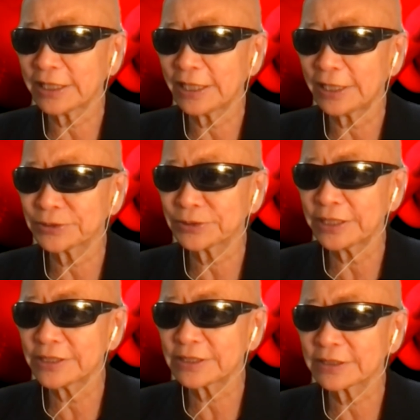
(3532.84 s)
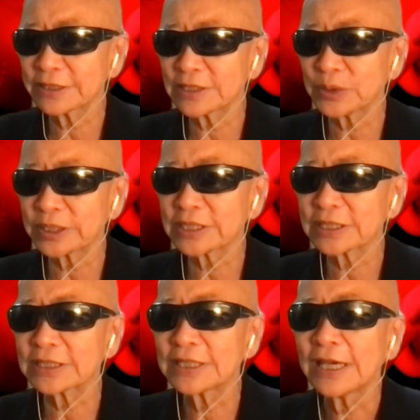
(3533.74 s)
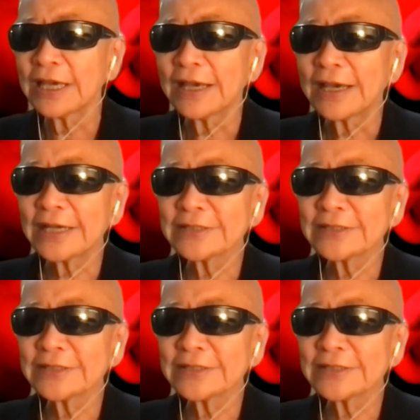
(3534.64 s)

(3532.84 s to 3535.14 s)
how to answer this question. I